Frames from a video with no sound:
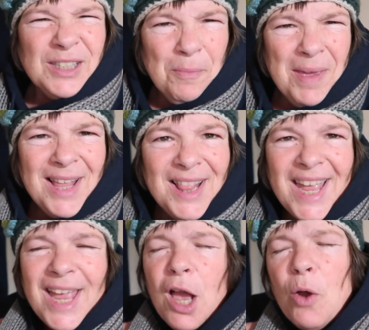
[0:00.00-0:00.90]
So me and
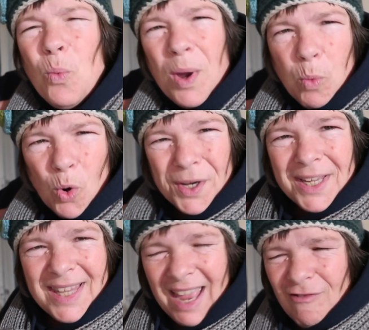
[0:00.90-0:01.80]
Leo, we're
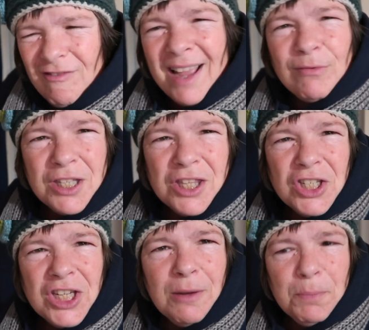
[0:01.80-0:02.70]
walking that round to the
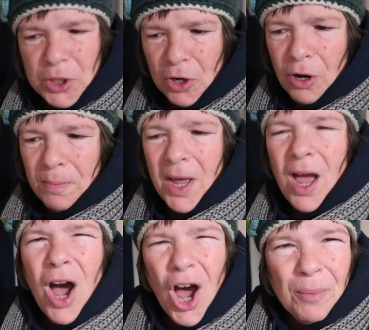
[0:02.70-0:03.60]
chip shop.
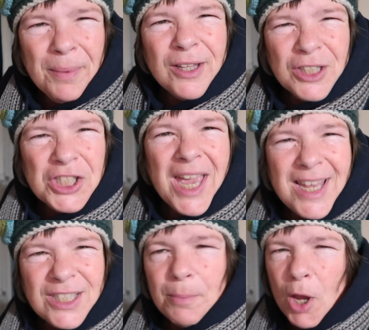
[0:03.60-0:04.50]
I'm going to
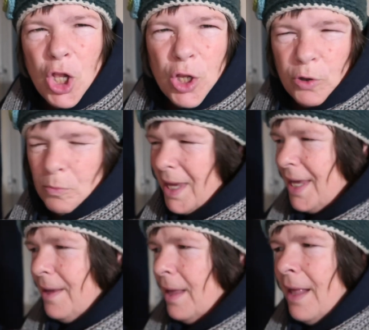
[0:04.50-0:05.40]
share some
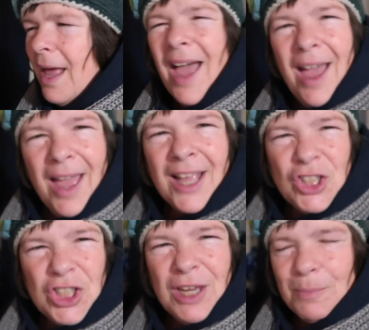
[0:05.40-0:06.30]
halloumi
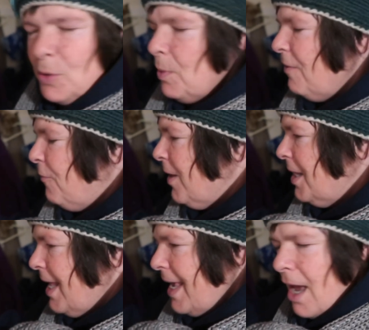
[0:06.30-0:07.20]
and chips with
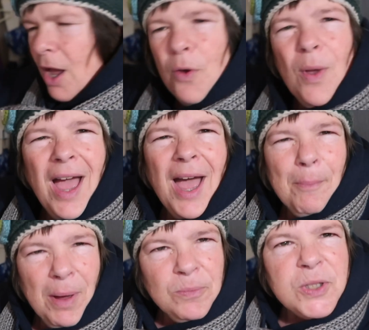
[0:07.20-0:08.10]
Leo.
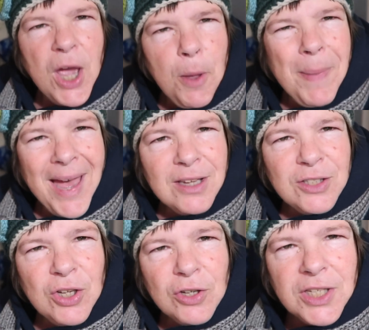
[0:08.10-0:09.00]
Mum's going
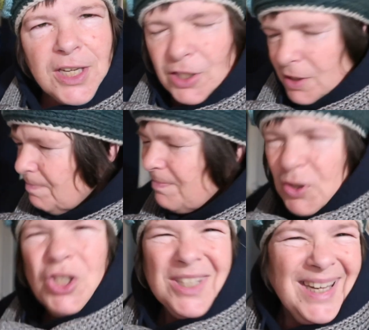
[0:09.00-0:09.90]
battered sausage.
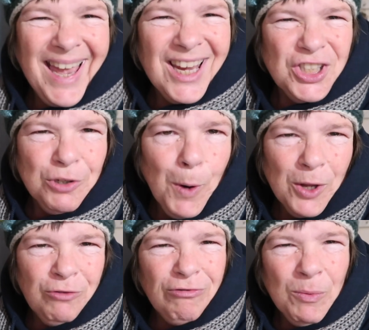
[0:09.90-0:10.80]
Just in case you're
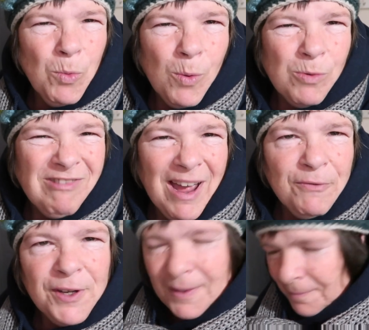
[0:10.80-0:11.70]
wondering what we're
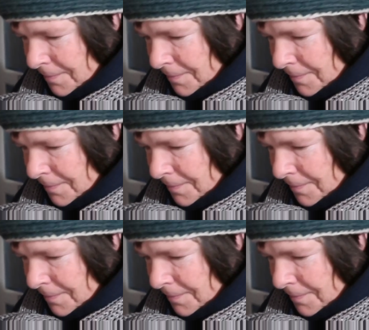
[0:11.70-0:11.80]
having.